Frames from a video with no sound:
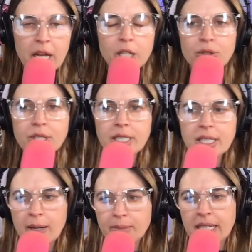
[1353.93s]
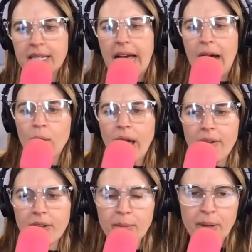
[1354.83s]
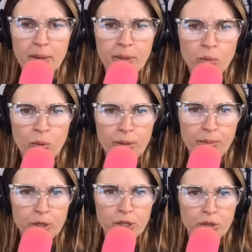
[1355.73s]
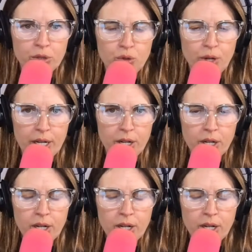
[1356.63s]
Tristan Thompson now having a baby with a personal trainer.